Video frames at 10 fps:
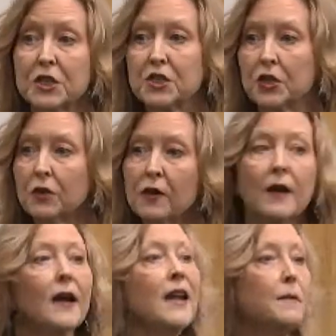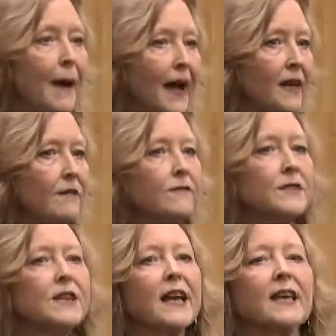to do? He might have
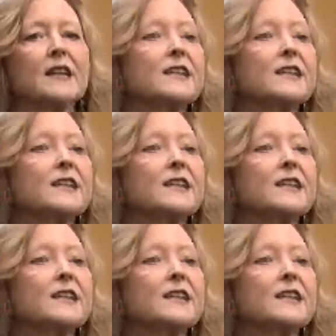taken a